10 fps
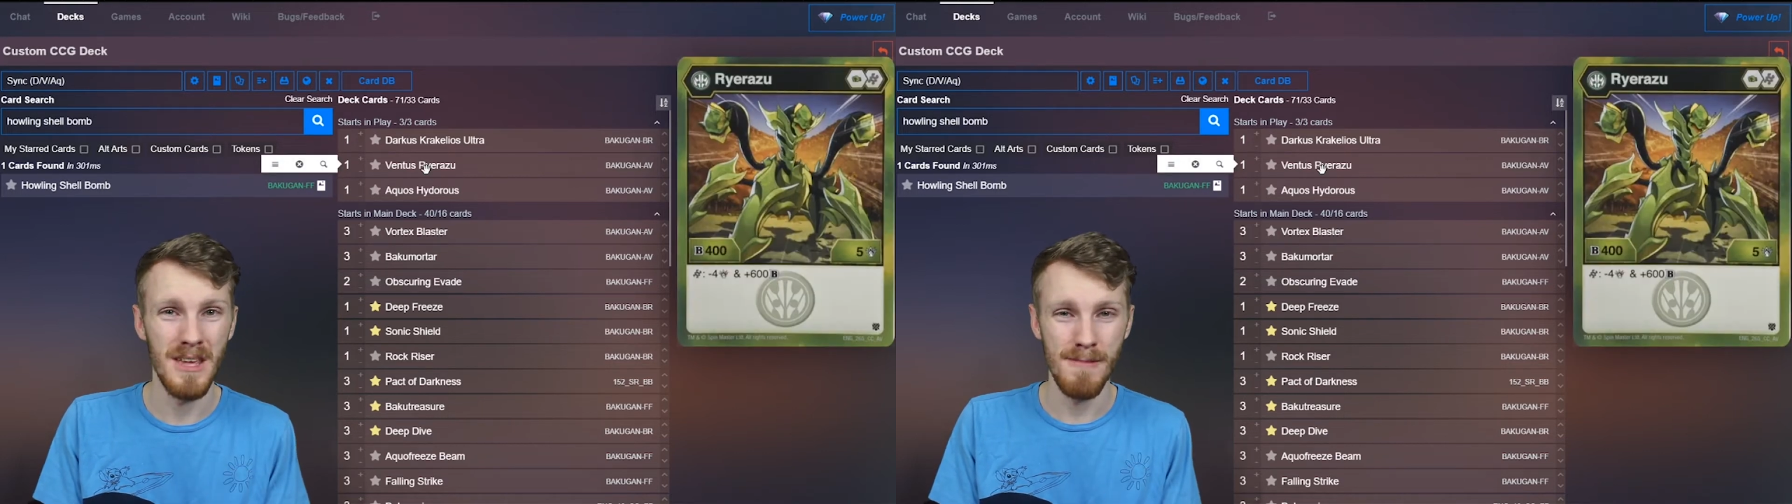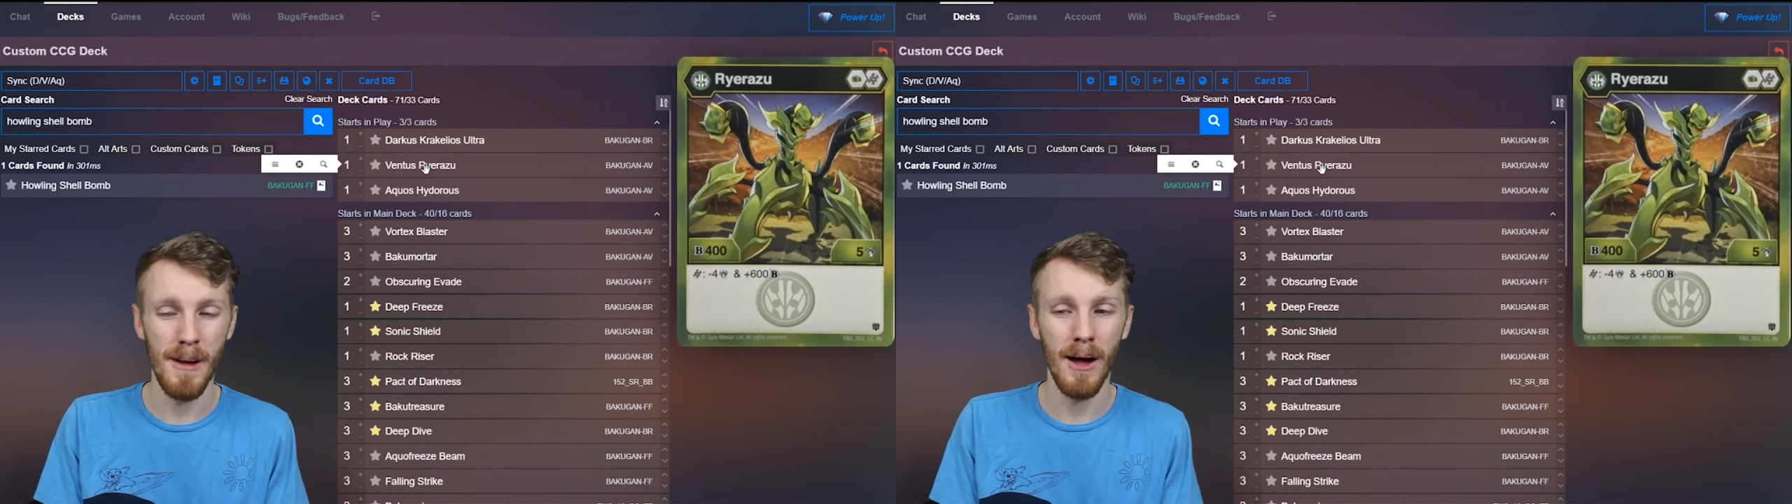
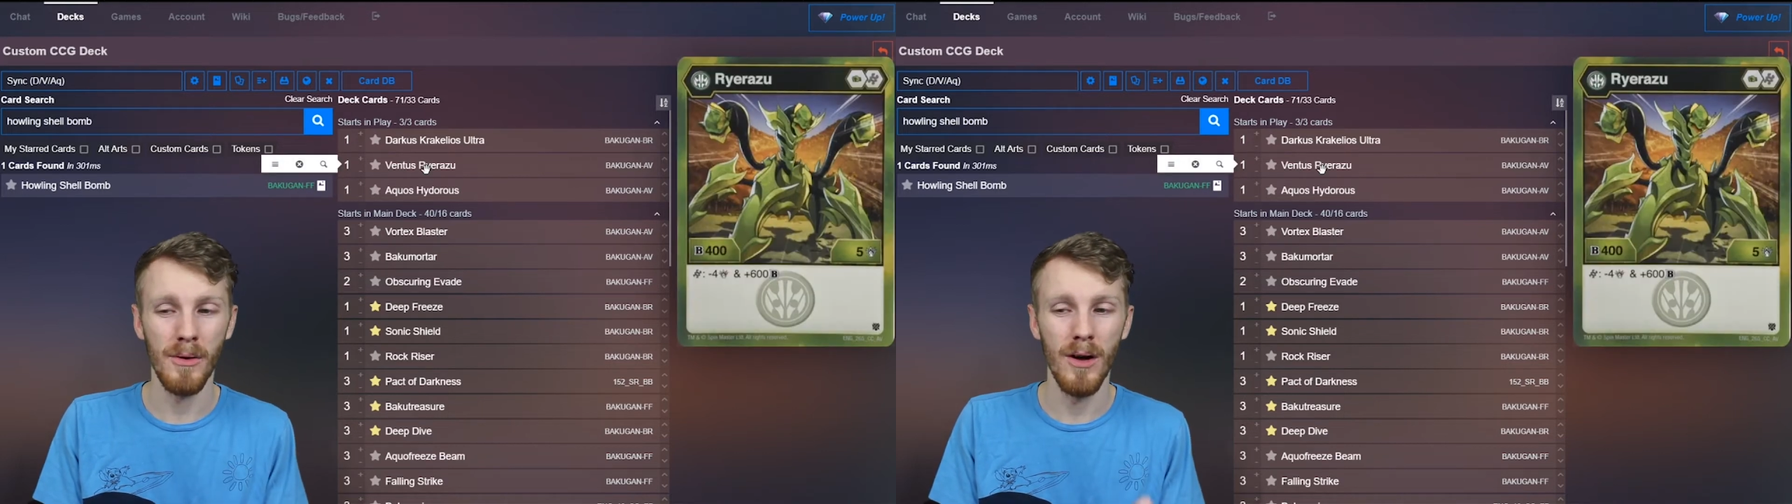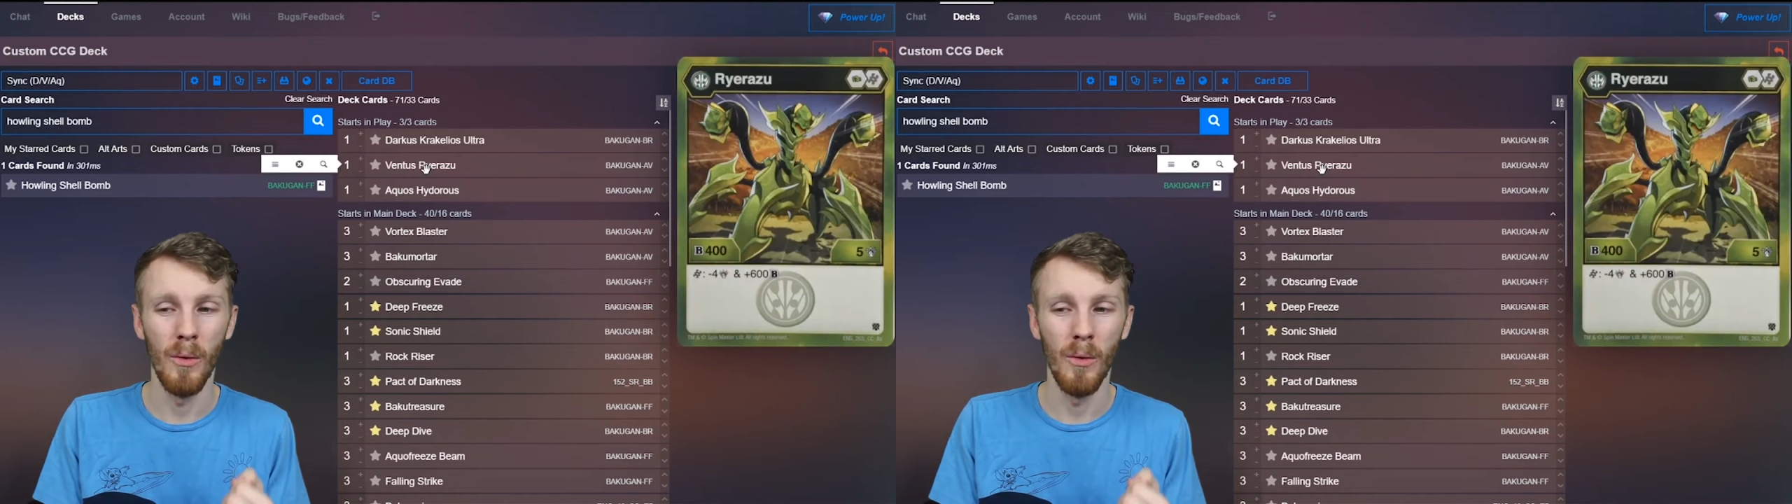B power